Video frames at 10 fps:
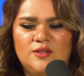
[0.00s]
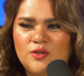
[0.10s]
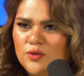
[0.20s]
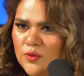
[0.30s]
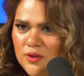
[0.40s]

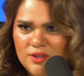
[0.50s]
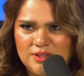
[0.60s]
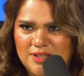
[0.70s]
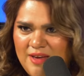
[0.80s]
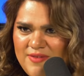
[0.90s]

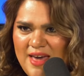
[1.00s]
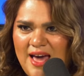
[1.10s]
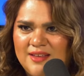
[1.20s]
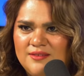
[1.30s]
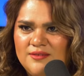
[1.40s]
Cool, love
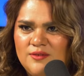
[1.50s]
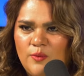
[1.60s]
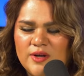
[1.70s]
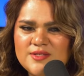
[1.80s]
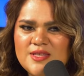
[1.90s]
that.
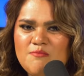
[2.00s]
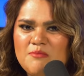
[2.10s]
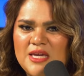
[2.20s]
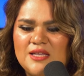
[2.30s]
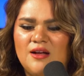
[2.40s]
Where's the
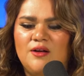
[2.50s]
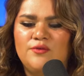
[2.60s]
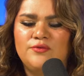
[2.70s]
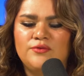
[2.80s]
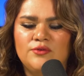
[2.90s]
meat
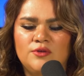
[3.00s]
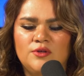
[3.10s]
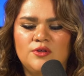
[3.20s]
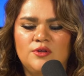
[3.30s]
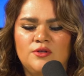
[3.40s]
of
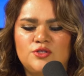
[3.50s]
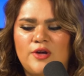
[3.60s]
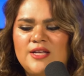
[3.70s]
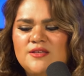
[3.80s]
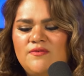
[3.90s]

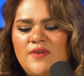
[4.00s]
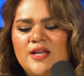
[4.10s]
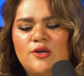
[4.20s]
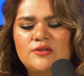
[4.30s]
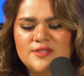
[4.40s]
trying to
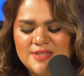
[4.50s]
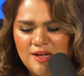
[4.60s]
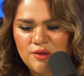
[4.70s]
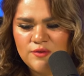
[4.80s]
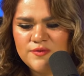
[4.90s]
find
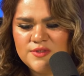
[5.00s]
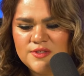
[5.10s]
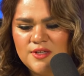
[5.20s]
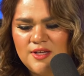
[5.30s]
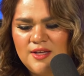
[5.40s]

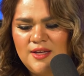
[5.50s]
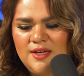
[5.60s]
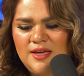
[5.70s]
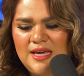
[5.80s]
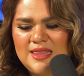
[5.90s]
ourselves
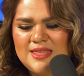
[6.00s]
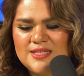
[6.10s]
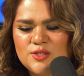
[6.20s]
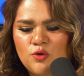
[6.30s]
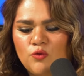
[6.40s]
in
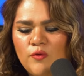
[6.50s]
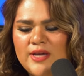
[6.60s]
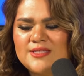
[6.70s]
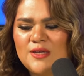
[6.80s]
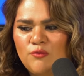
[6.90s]
this
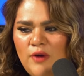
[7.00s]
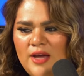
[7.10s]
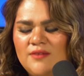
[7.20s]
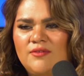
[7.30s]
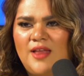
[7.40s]
crazy
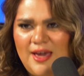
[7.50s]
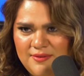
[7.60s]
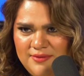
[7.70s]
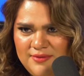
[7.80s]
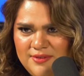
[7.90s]
ride of
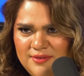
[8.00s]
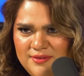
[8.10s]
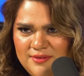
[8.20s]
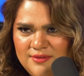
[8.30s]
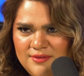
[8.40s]
life?
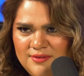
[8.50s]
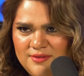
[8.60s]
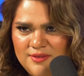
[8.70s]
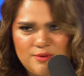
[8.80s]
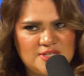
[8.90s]

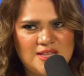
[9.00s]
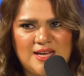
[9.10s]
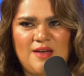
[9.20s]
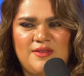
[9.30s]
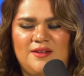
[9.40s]
There was nothing
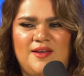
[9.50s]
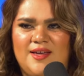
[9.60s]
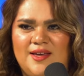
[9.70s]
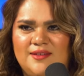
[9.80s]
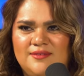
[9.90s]
out there
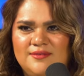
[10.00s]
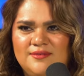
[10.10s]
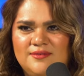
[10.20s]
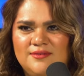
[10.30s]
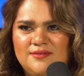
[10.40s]
like it.
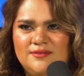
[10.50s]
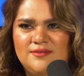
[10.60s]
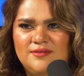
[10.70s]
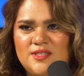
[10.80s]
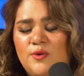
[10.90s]

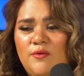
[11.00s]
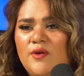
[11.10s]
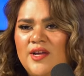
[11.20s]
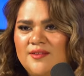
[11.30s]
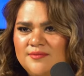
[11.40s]
That's why I wrote it.